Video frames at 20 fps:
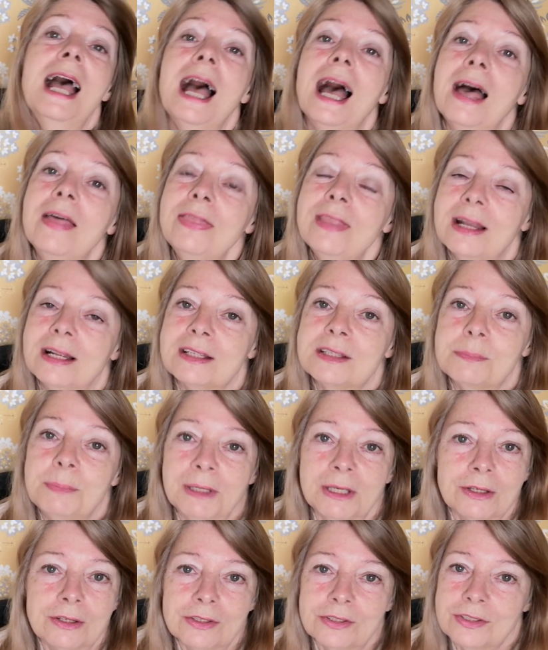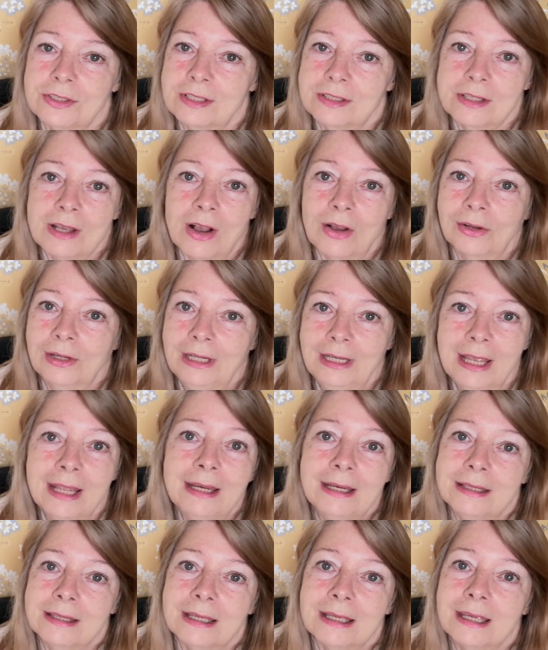And that's because there's hardly
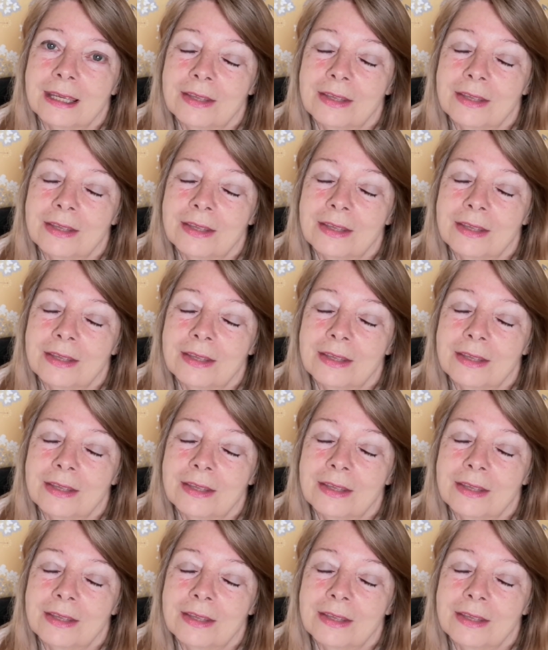anything